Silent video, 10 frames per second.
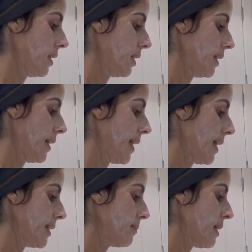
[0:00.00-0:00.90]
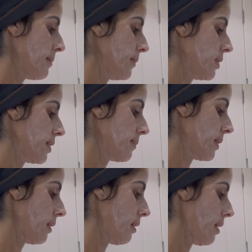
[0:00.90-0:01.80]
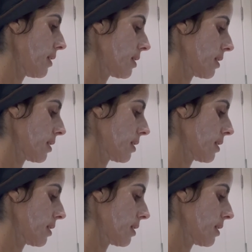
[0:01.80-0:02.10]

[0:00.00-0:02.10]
and my Muslim cloth.